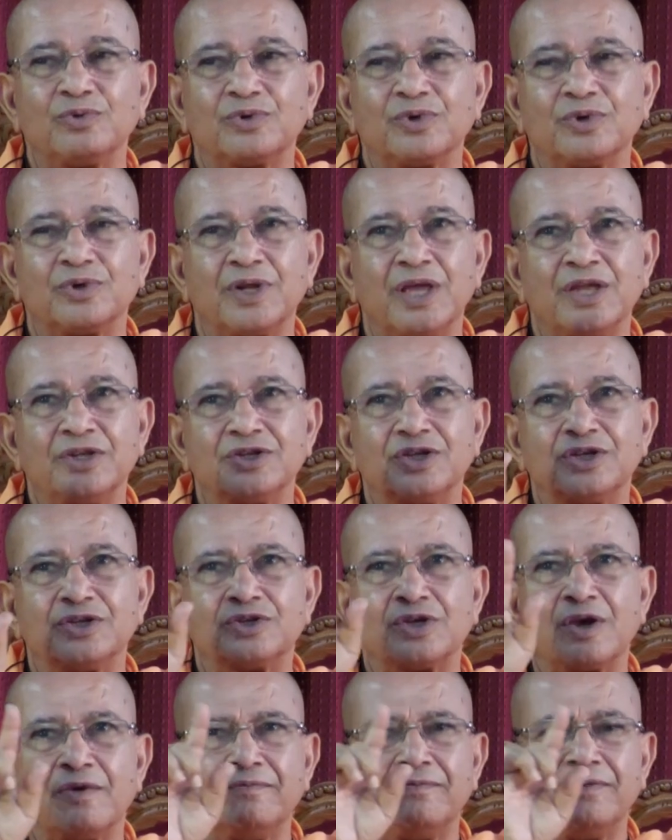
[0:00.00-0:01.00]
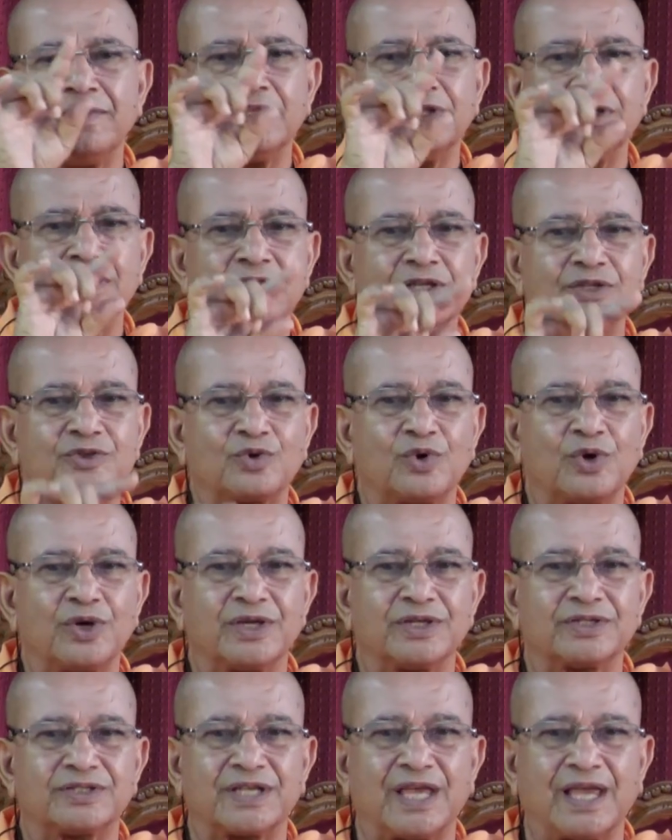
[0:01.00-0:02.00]
to nature, everything is going
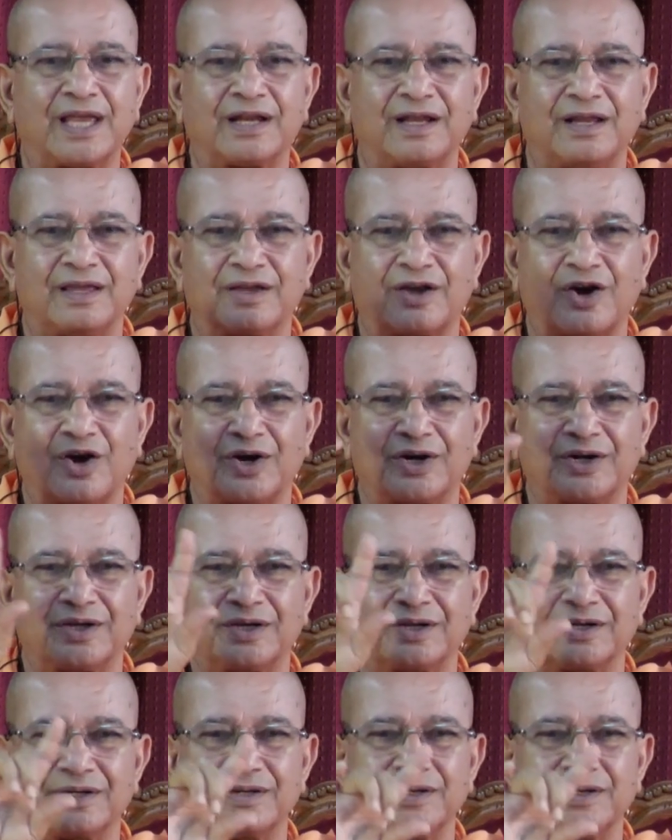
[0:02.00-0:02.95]
in cyclic order